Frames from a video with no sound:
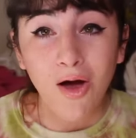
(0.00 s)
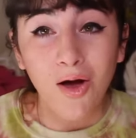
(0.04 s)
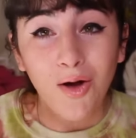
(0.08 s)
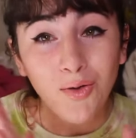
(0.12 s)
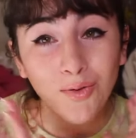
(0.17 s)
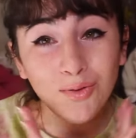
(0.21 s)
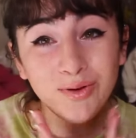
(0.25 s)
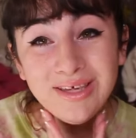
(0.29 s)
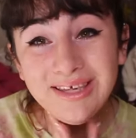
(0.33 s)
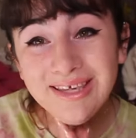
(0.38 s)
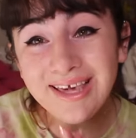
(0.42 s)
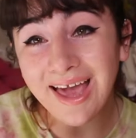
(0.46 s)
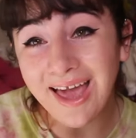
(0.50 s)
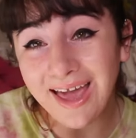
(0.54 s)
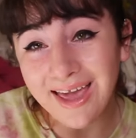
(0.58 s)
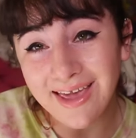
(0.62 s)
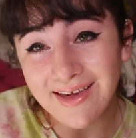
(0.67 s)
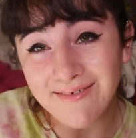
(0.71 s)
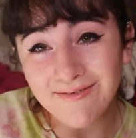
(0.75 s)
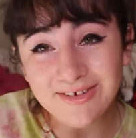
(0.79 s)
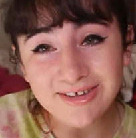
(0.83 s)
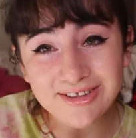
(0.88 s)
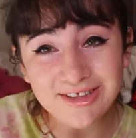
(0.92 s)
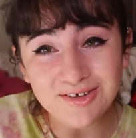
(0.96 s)
oh
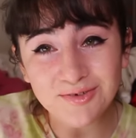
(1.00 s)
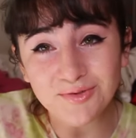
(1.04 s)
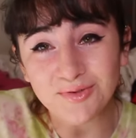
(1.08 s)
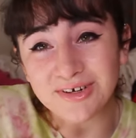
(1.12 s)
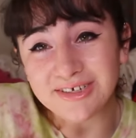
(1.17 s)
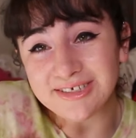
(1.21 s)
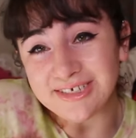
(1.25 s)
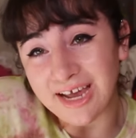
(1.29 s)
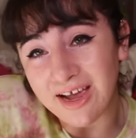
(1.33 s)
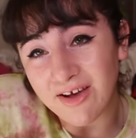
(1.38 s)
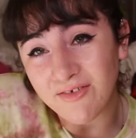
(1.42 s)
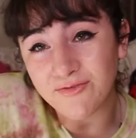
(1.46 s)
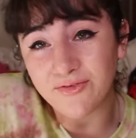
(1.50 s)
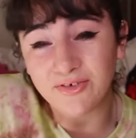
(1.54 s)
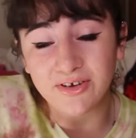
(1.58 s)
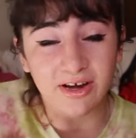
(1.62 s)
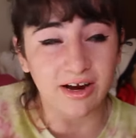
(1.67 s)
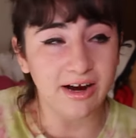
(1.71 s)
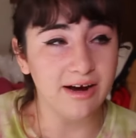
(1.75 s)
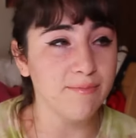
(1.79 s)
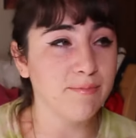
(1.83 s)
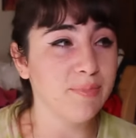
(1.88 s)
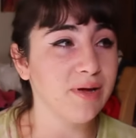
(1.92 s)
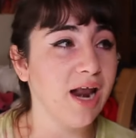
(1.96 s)
yay, everything worked out for
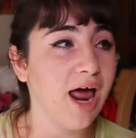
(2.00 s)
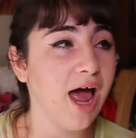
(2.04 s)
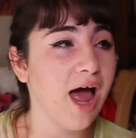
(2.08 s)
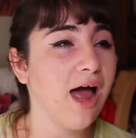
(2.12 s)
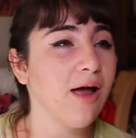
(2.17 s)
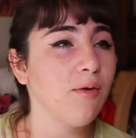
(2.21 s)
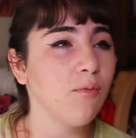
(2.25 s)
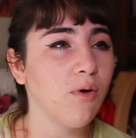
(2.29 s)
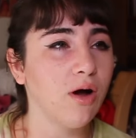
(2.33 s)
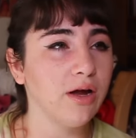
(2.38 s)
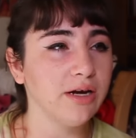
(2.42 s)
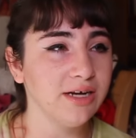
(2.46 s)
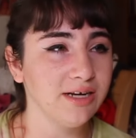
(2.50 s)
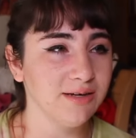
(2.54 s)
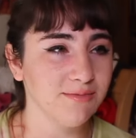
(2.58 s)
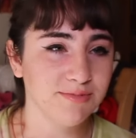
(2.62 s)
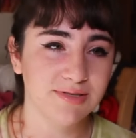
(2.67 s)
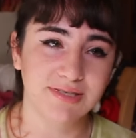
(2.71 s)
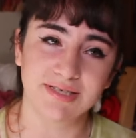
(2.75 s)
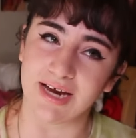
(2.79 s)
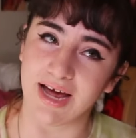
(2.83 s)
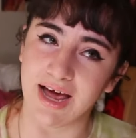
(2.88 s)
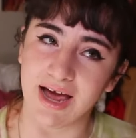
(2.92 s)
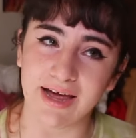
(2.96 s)
him, but I wanted
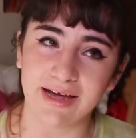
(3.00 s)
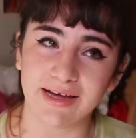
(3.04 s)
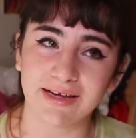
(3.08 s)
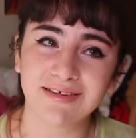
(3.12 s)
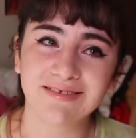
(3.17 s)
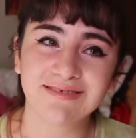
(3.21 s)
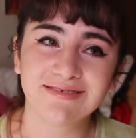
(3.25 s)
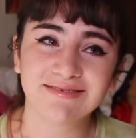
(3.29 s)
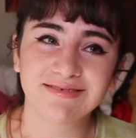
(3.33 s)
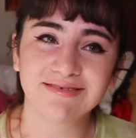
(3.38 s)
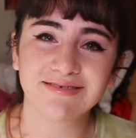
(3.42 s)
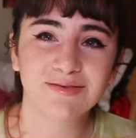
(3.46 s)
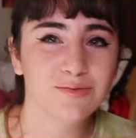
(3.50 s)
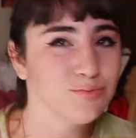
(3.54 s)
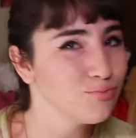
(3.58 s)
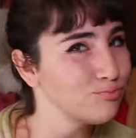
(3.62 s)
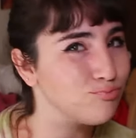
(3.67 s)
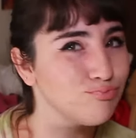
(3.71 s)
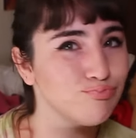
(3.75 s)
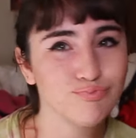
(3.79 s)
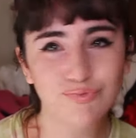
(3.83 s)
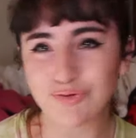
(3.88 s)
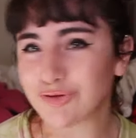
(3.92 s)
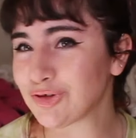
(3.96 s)
him to die
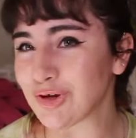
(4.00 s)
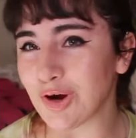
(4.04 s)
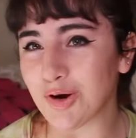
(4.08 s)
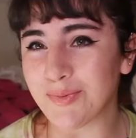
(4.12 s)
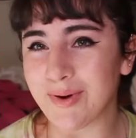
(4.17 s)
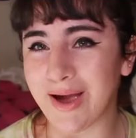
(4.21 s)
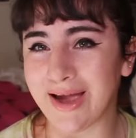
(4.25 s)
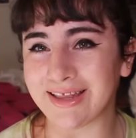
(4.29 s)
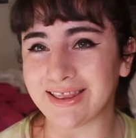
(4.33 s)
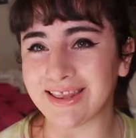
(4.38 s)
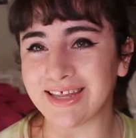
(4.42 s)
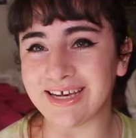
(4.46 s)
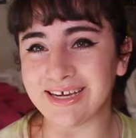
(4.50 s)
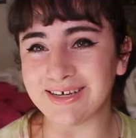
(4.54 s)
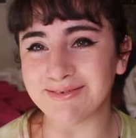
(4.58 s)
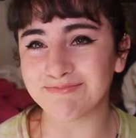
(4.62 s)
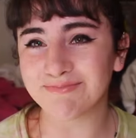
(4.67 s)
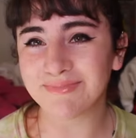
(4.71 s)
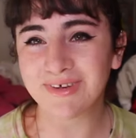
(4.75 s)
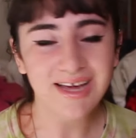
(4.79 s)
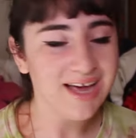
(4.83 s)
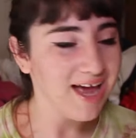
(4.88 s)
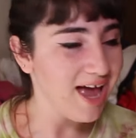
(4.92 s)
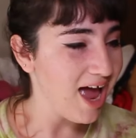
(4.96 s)
so badly.